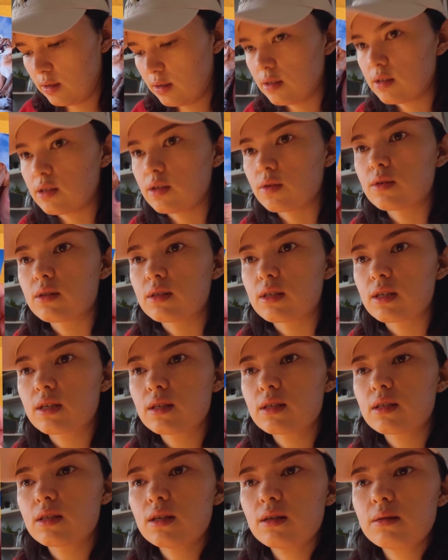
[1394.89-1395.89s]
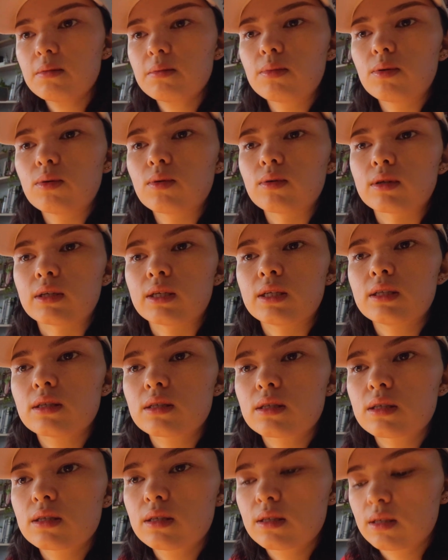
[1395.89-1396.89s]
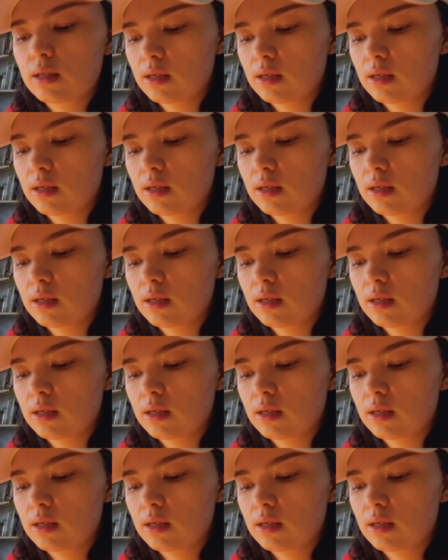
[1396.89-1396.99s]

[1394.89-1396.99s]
So 16 point.